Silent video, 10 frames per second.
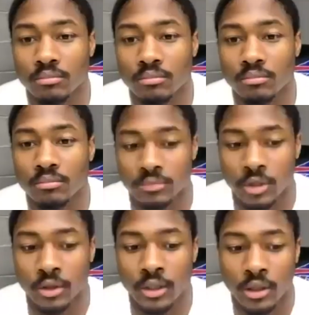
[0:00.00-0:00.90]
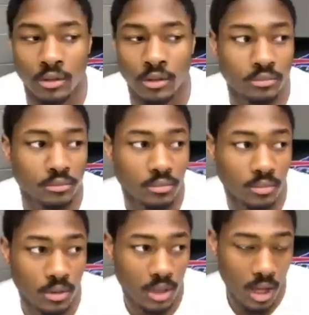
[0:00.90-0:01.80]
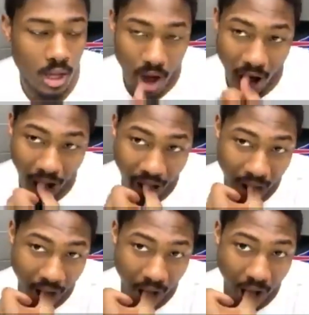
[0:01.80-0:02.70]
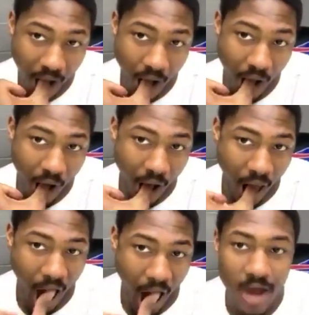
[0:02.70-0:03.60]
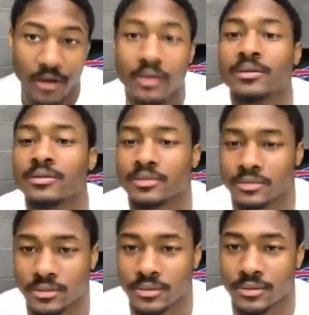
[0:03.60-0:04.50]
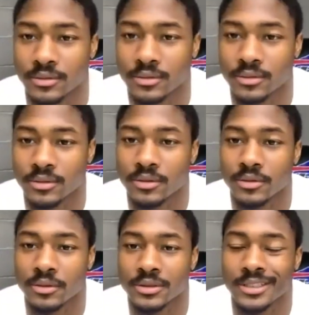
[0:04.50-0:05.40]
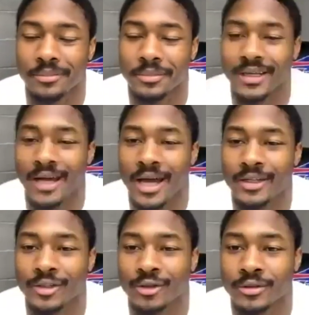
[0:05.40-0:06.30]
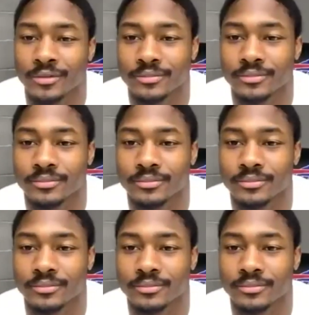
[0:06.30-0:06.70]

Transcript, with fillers: Steph Finesse, Mookie Hawkins, Waffle Sports. Today, what's up, big dog? What's up, big guy? How you doing? You good.